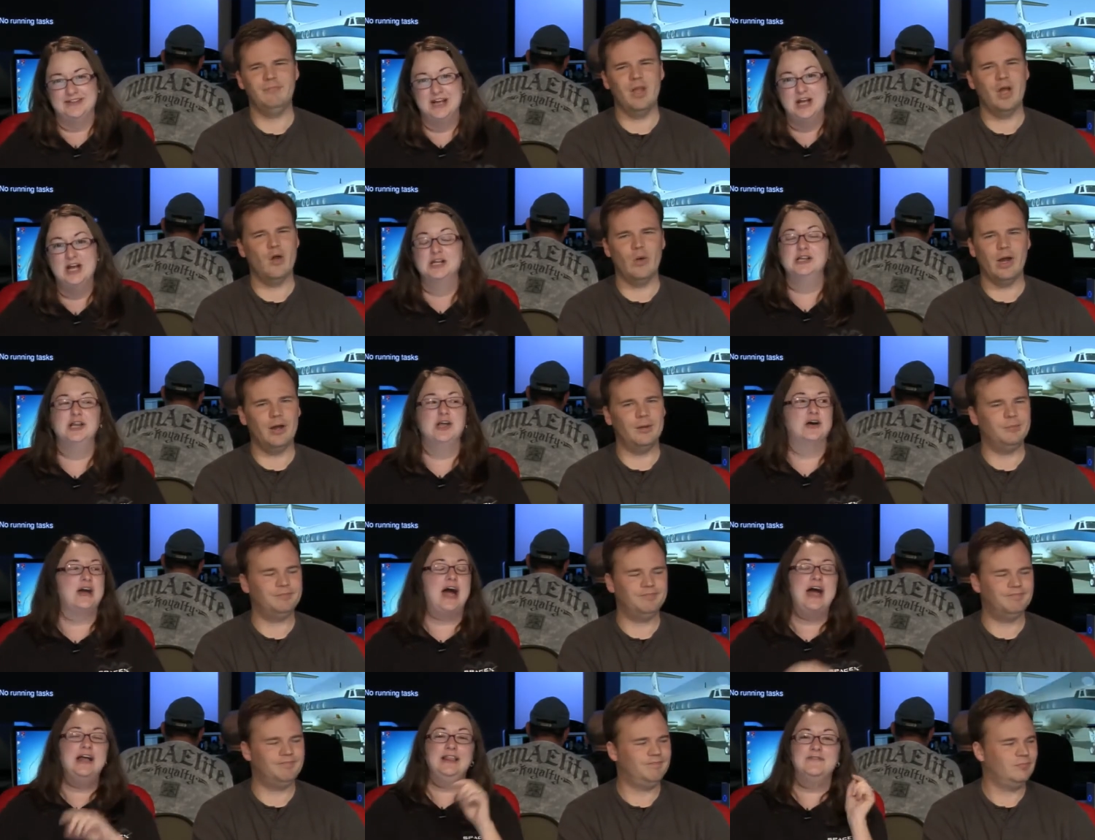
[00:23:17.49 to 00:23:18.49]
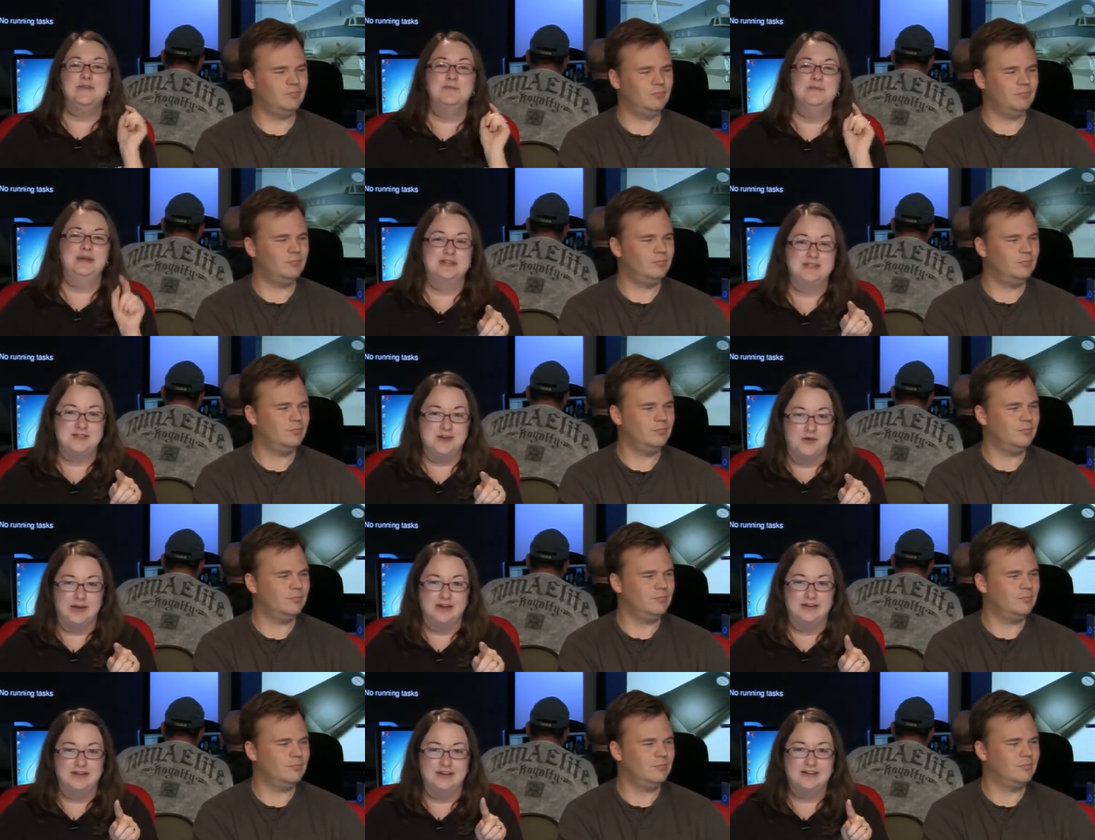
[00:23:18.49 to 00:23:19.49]
Speaker 1: No way. Look, I live in
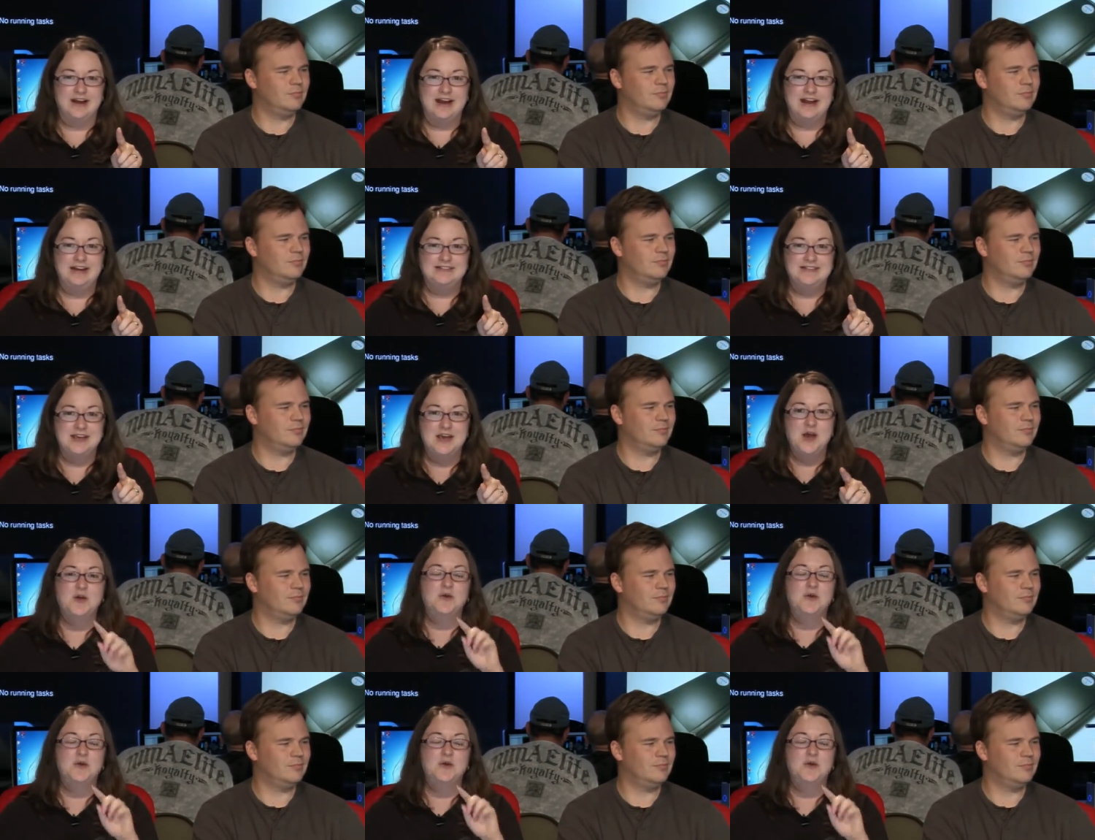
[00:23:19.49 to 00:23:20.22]
Minnesota, all right?